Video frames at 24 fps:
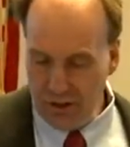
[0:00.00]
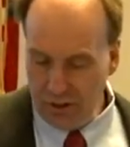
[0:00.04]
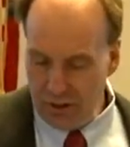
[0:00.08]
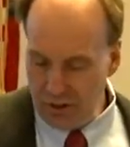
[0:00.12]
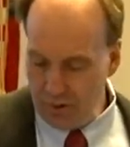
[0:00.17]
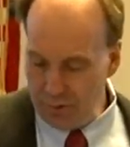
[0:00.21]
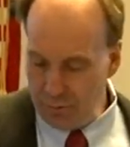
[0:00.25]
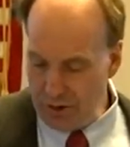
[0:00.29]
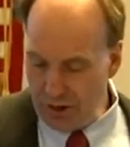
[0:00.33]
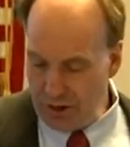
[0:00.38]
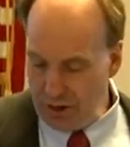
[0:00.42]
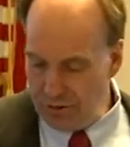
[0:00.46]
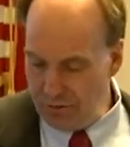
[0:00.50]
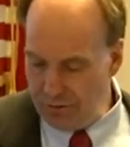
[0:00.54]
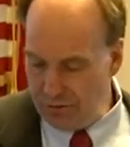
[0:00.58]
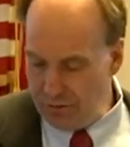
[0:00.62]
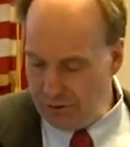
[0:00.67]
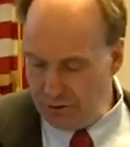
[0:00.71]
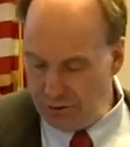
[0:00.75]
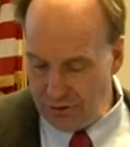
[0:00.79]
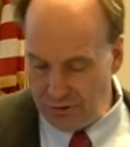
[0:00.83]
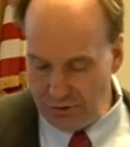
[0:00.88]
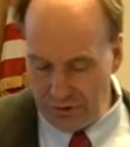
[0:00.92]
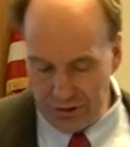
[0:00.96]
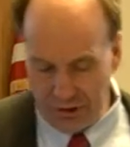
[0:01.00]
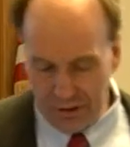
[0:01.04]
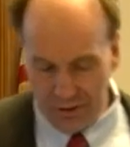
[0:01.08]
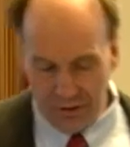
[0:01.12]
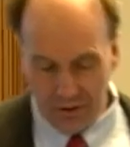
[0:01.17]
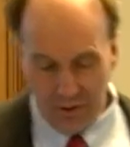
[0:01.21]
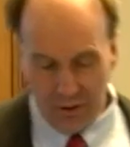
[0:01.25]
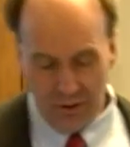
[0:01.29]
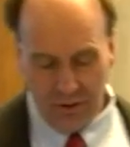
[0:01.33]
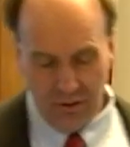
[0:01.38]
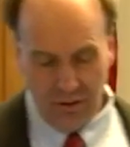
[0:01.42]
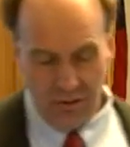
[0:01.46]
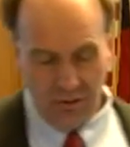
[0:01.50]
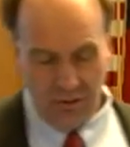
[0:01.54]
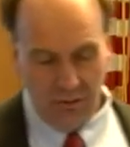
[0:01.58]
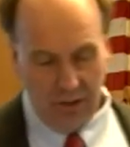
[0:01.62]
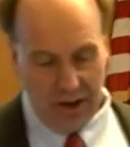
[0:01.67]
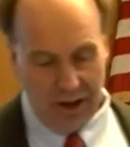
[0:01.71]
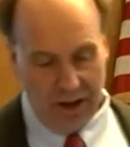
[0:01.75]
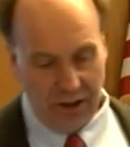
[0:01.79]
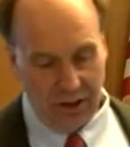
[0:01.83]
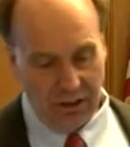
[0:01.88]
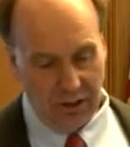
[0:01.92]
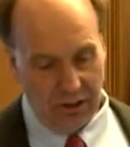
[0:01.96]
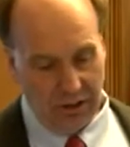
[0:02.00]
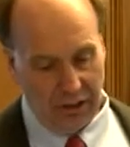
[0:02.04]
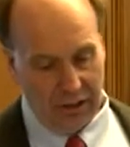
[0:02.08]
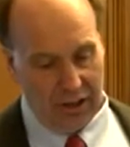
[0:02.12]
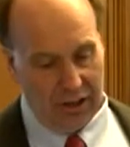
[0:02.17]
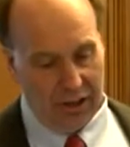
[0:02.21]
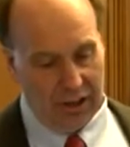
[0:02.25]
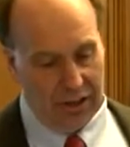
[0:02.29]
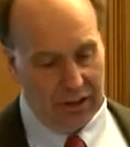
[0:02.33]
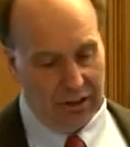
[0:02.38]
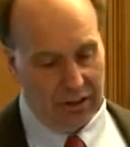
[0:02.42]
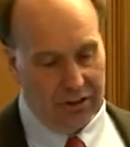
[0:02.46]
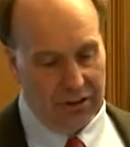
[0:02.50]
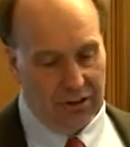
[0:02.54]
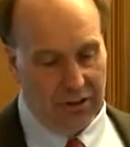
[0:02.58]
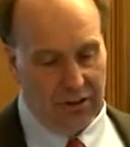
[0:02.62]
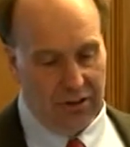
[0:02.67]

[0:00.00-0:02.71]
It's part of her uh, final, uh,